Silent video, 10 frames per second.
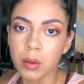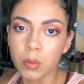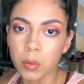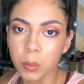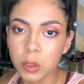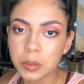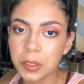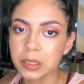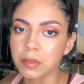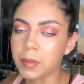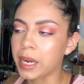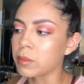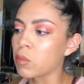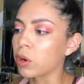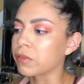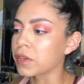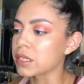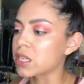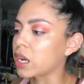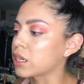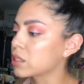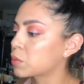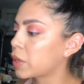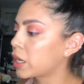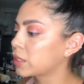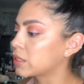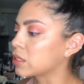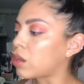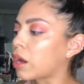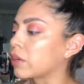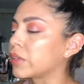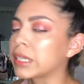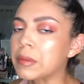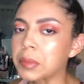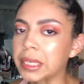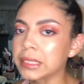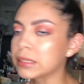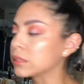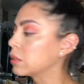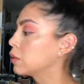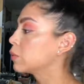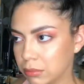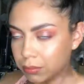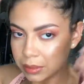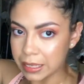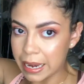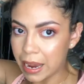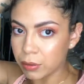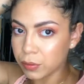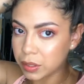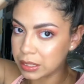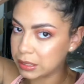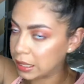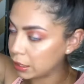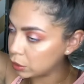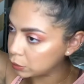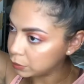one more spritz of my Morphe setting spray to lock everything in place. Now for this hair.